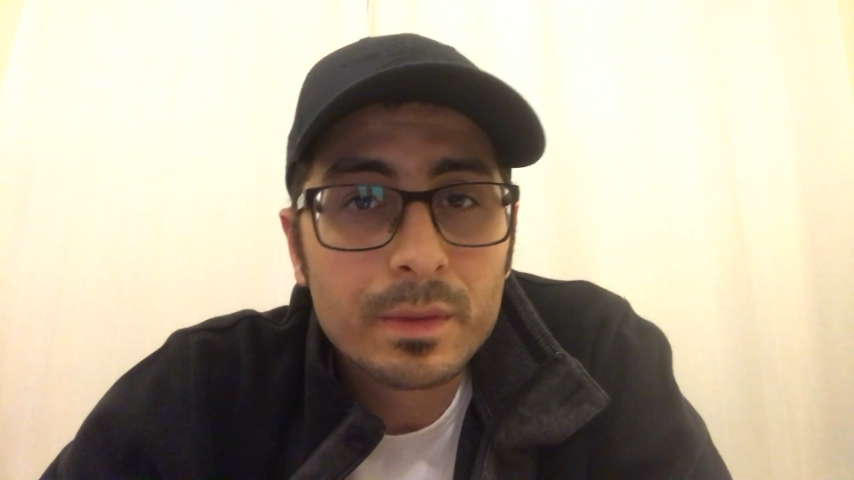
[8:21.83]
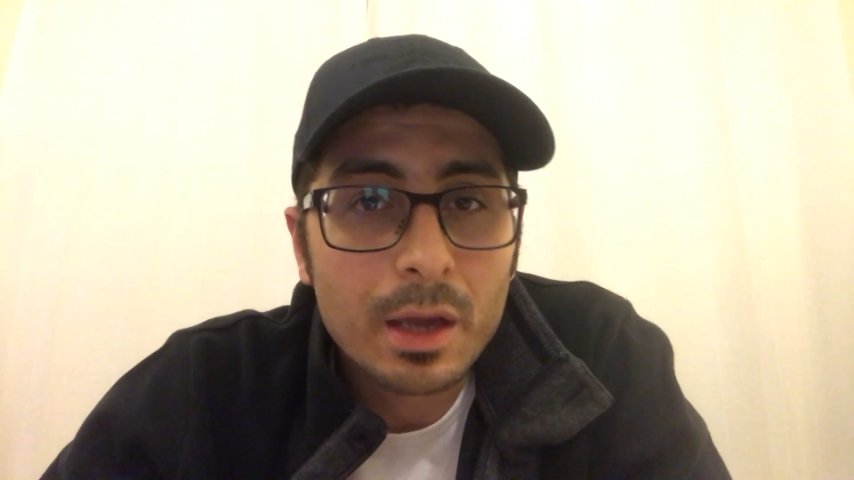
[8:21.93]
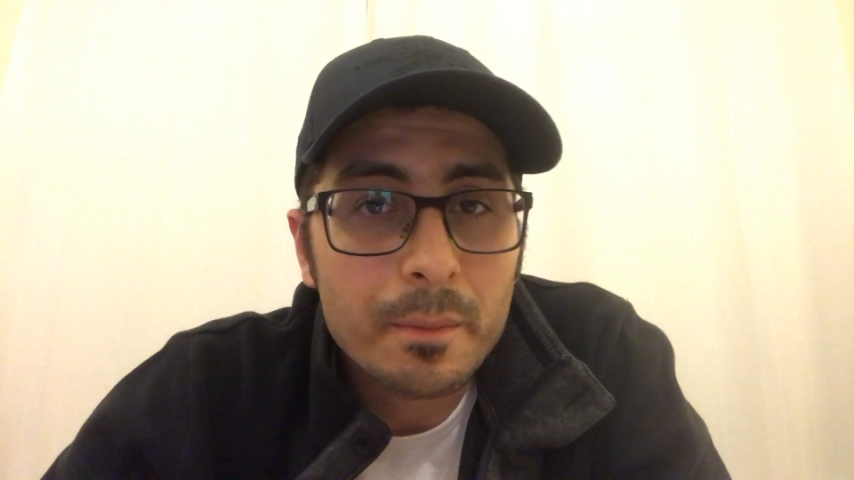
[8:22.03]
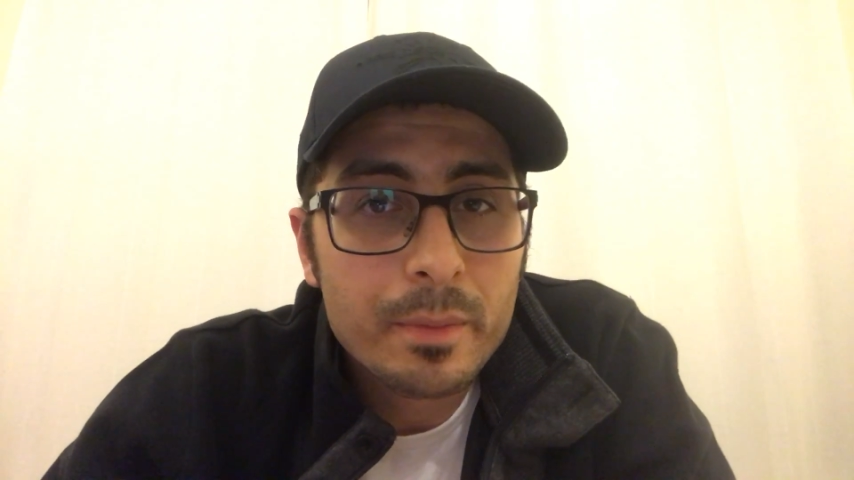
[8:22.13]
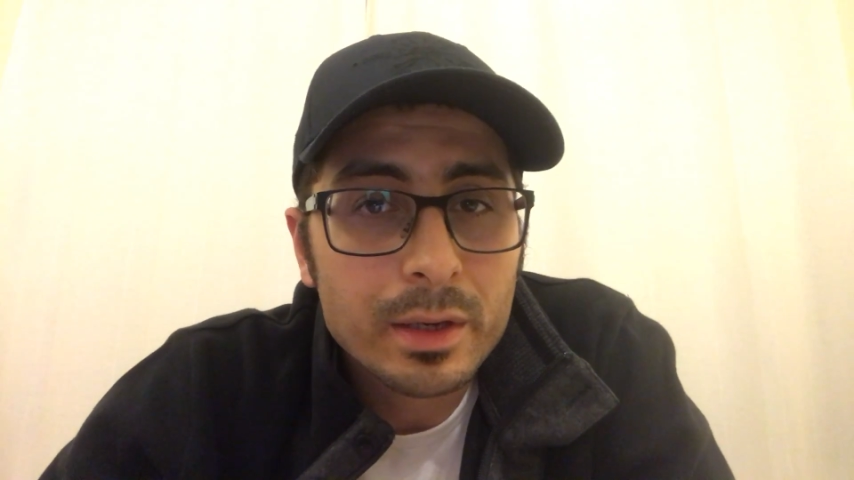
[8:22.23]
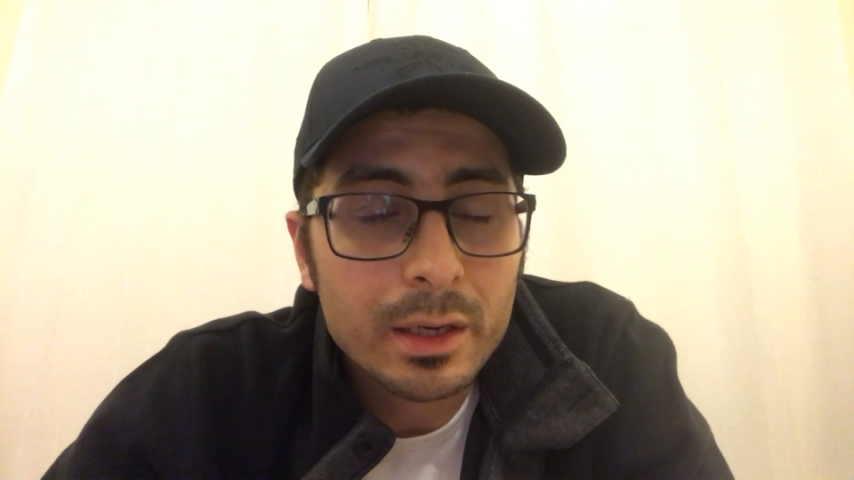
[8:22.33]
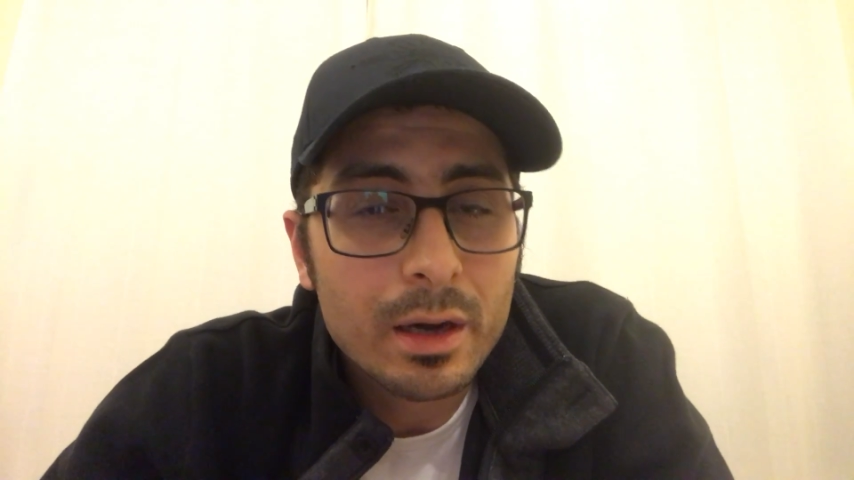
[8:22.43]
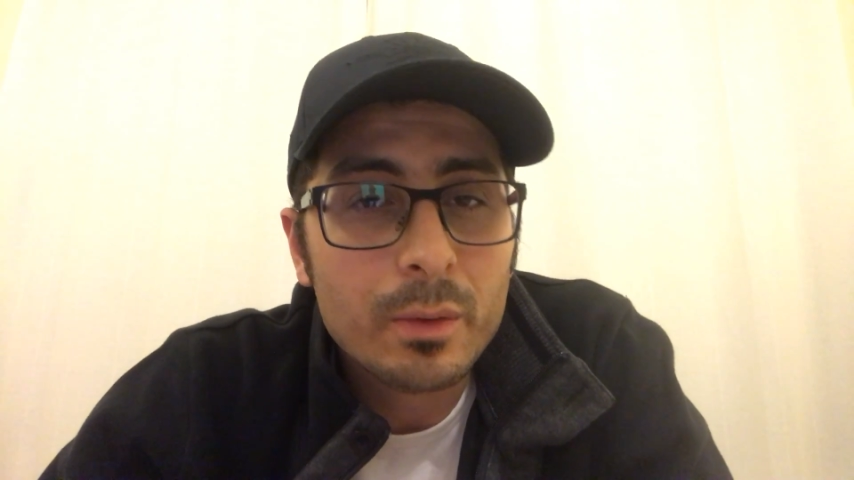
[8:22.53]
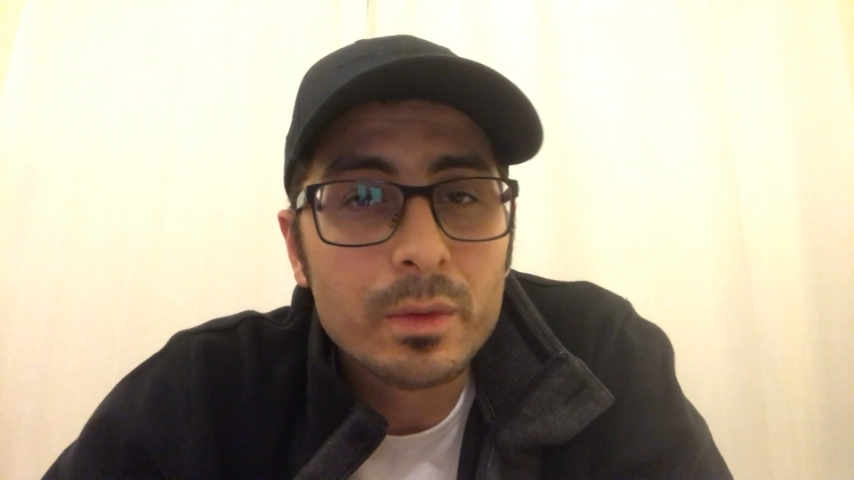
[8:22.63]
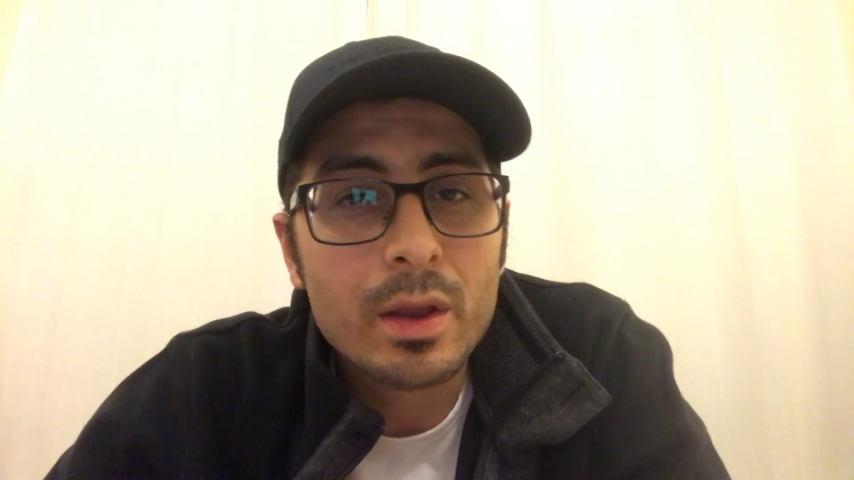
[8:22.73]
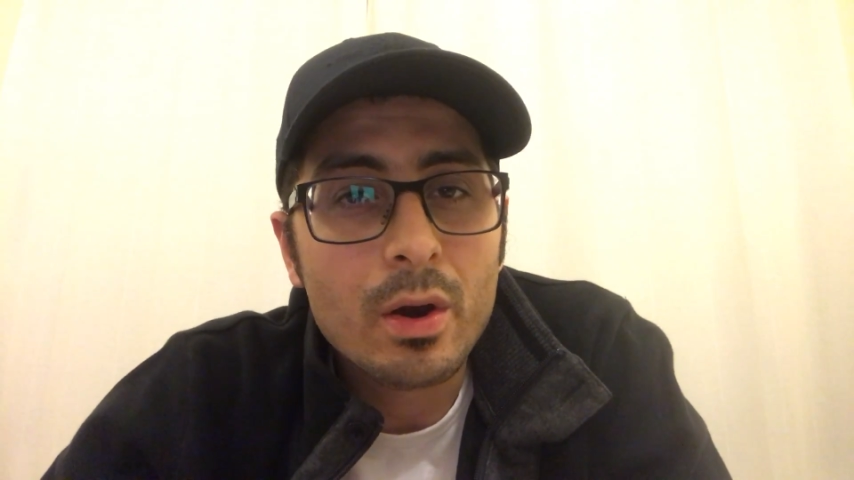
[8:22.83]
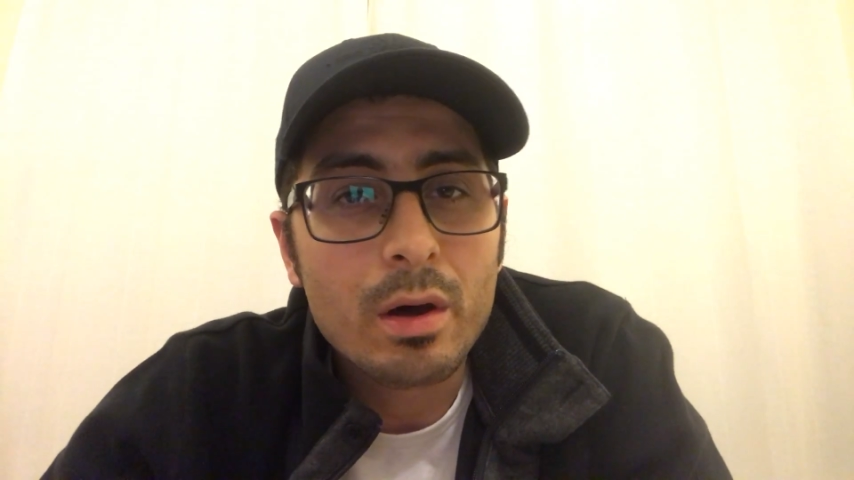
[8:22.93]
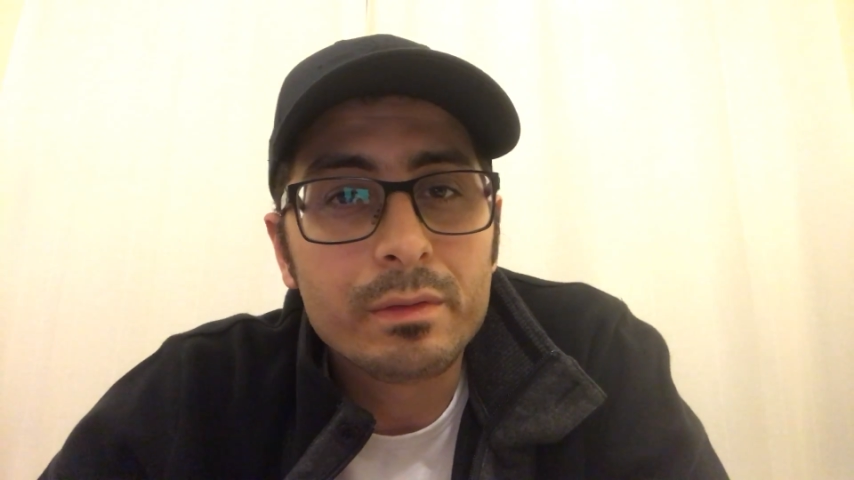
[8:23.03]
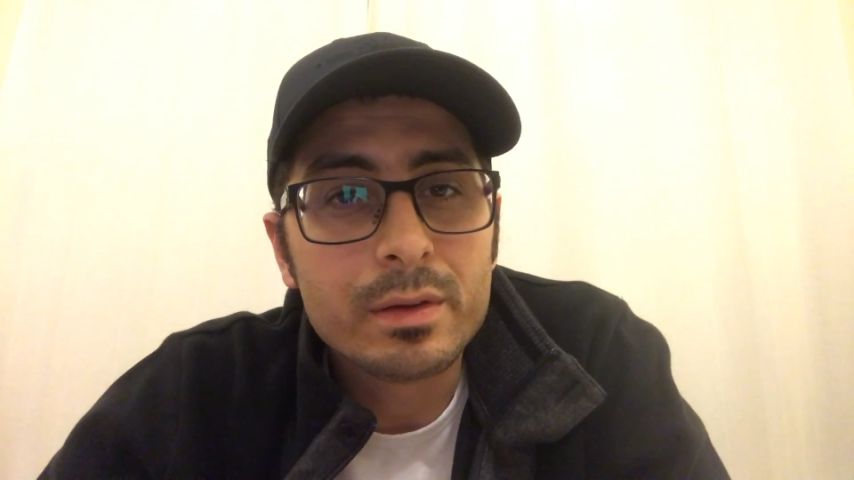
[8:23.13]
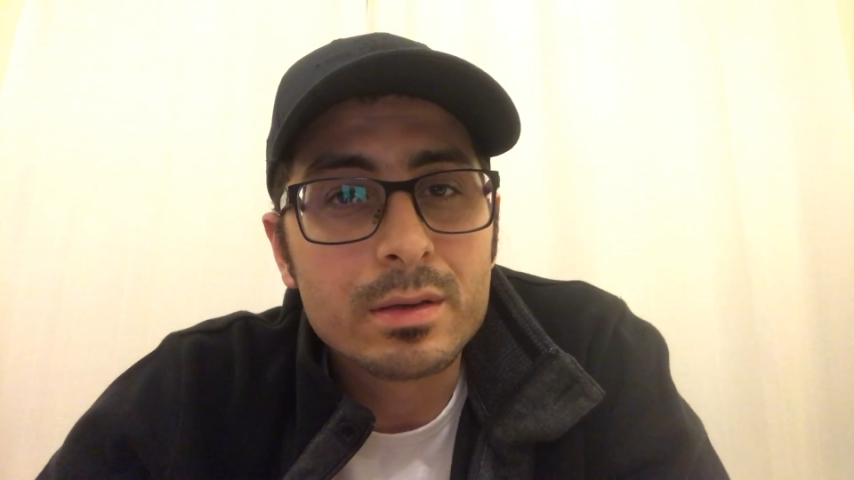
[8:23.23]
company now, with an
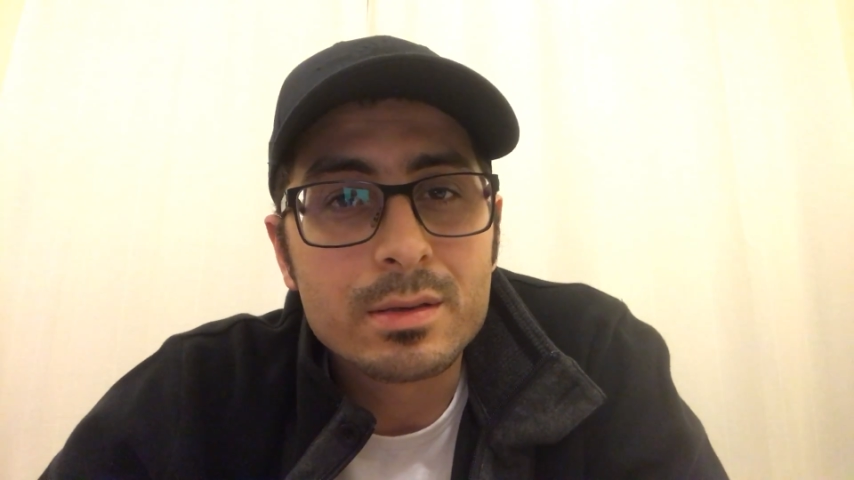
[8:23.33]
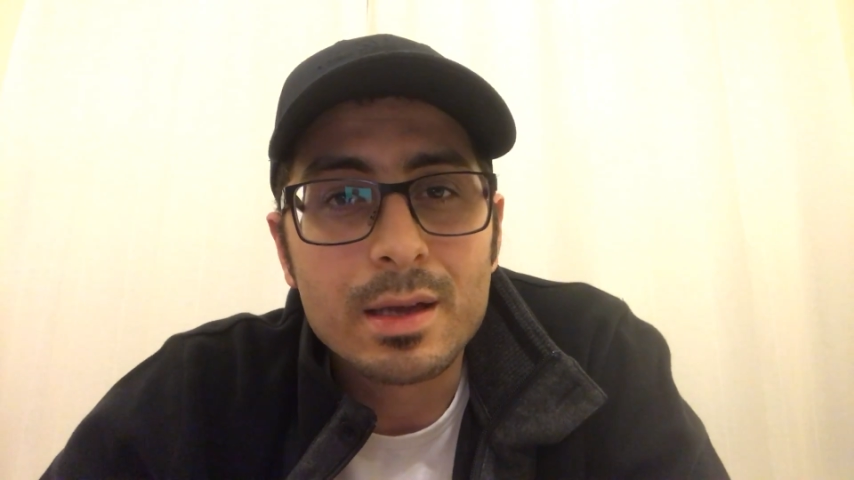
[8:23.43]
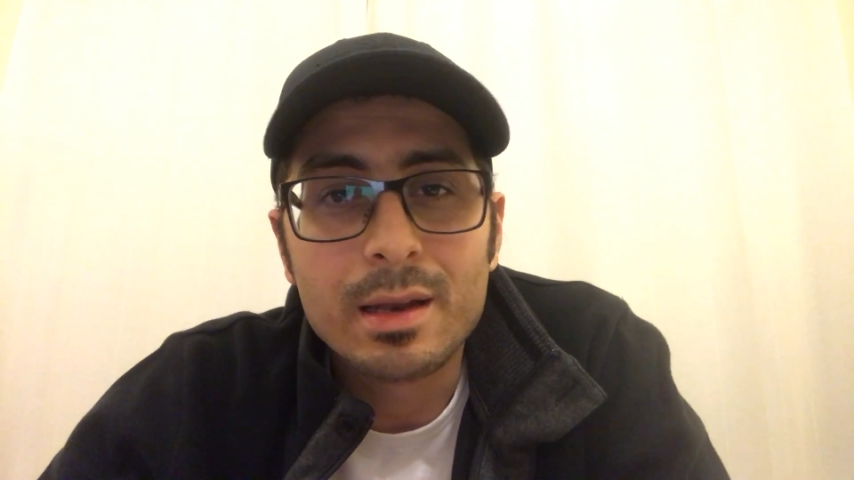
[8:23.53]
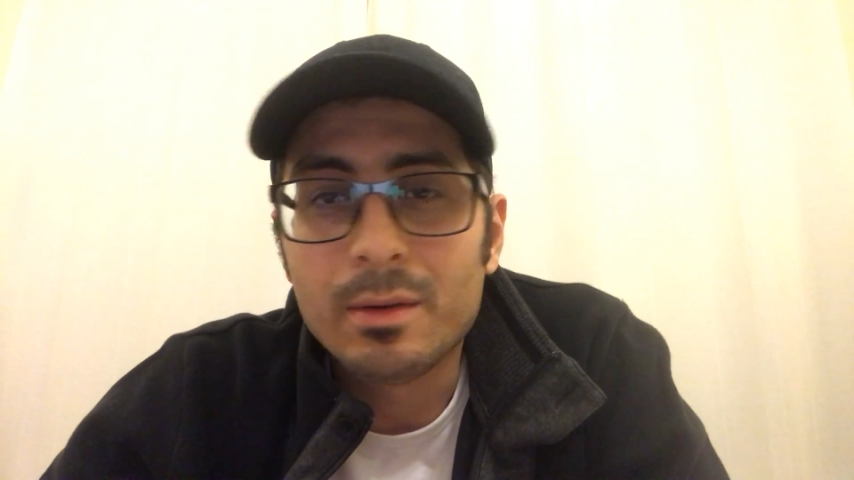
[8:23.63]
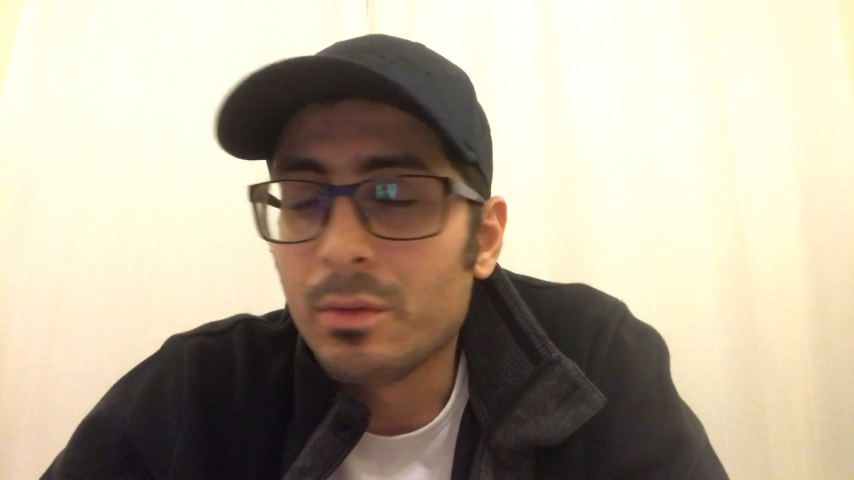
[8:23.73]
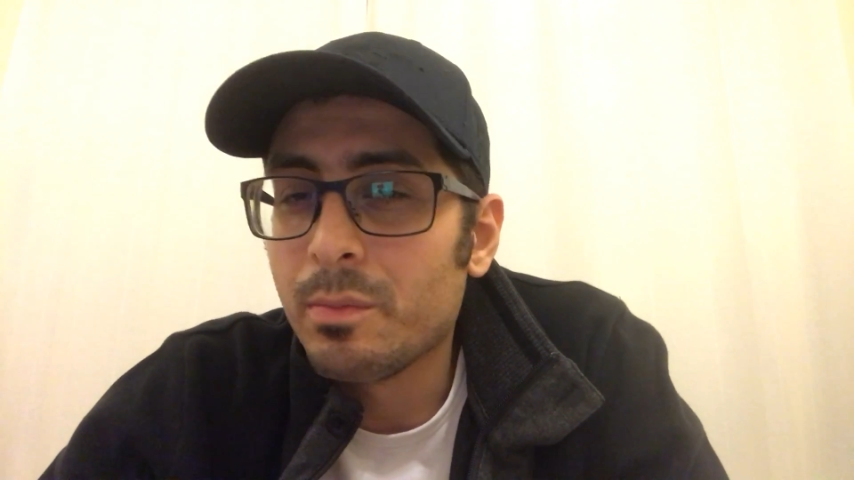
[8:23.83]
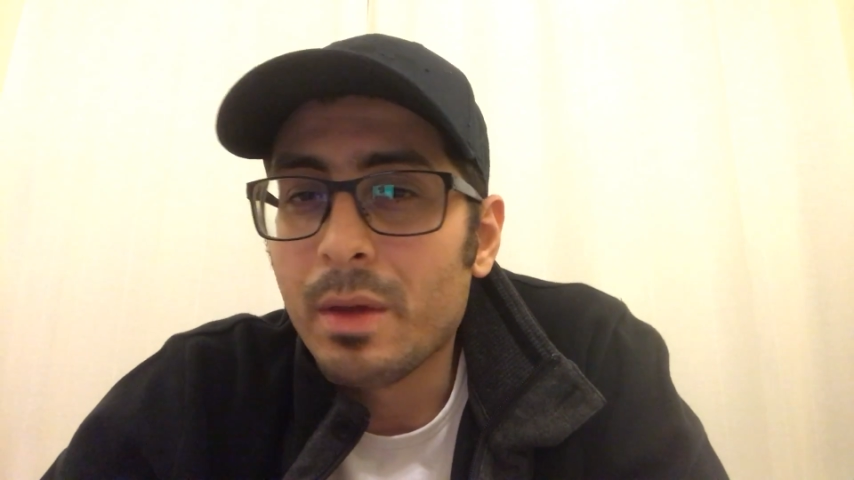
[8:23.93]
office and